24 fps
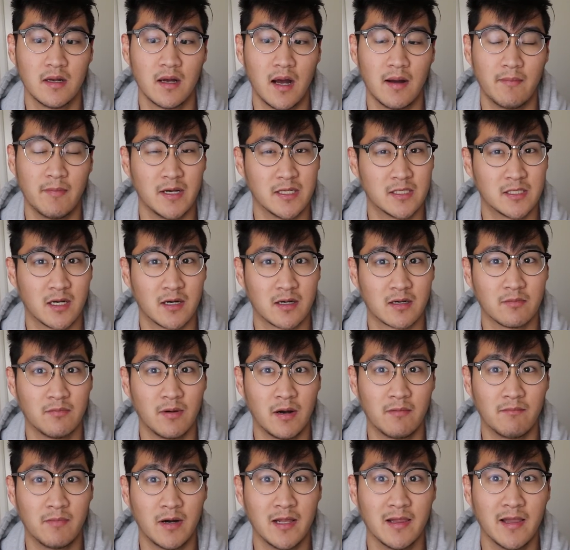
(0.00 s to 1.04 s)
I might talk
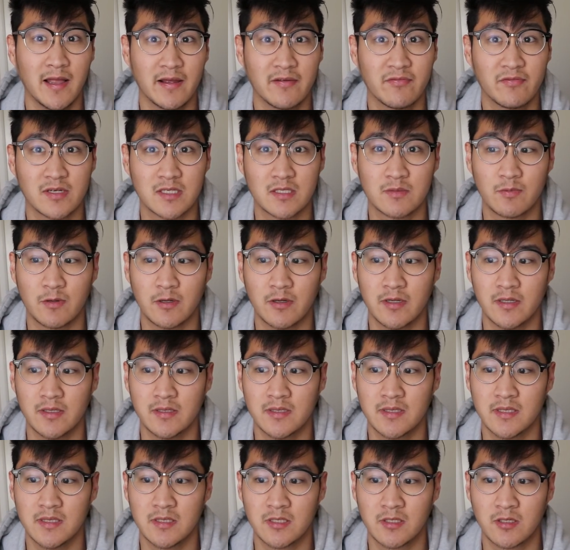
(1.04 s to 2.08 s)
about my life
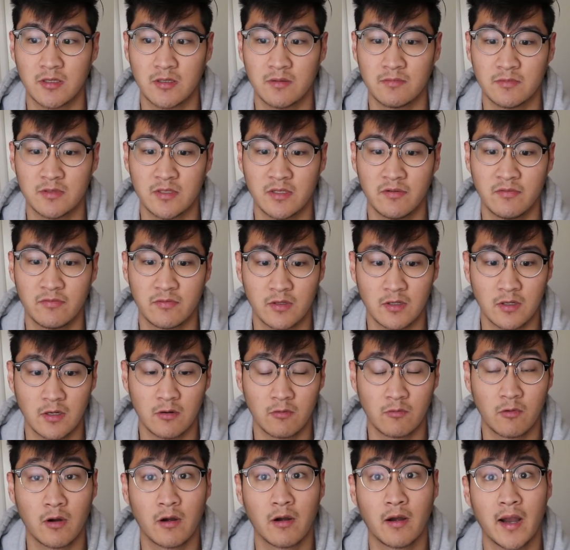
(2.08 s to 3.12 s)
experience in terms of, you know,
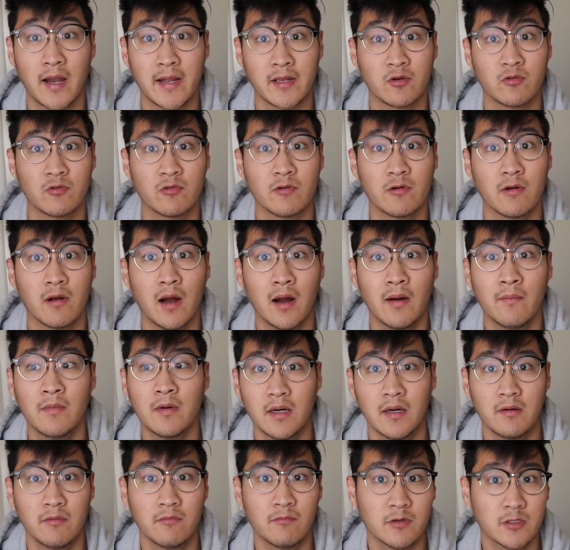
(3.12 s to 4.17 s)
where I grew up,
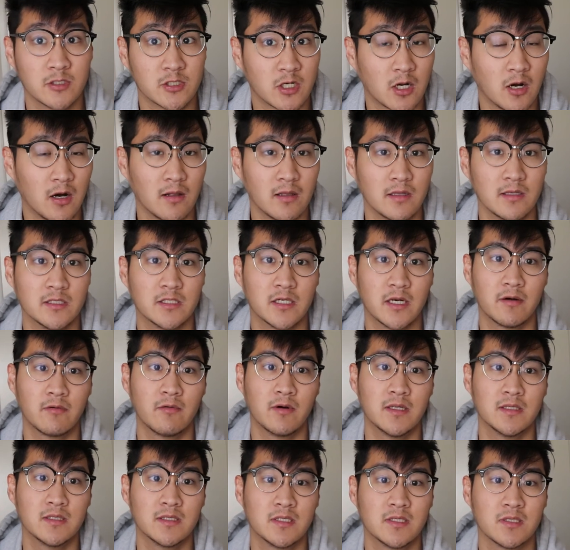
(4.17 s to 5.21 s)
um, which college I
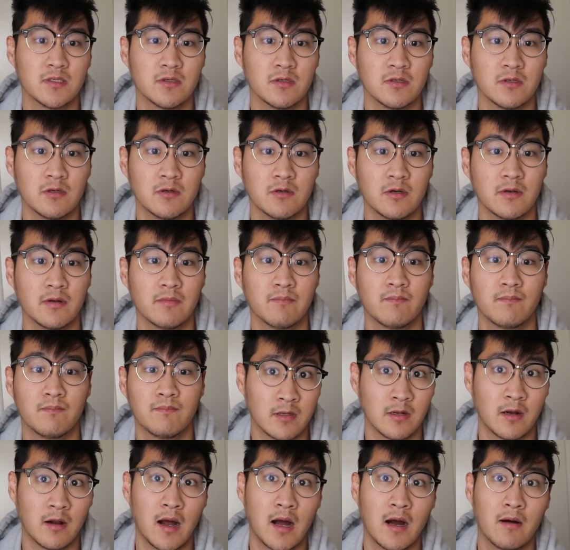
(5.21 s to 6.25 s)
went to, and,
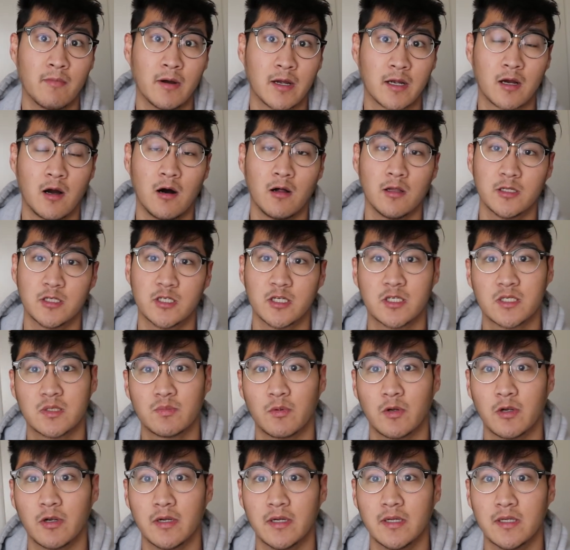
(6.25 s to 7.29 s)
you know, how my college
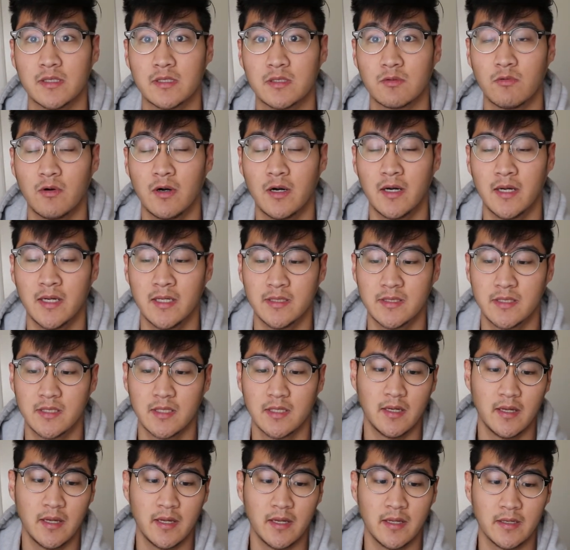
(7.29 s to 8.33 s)
experience was,
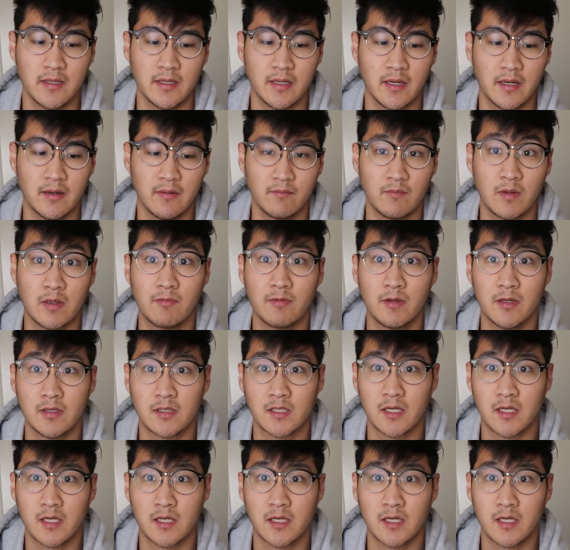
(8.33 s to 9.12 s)
and uh, maybe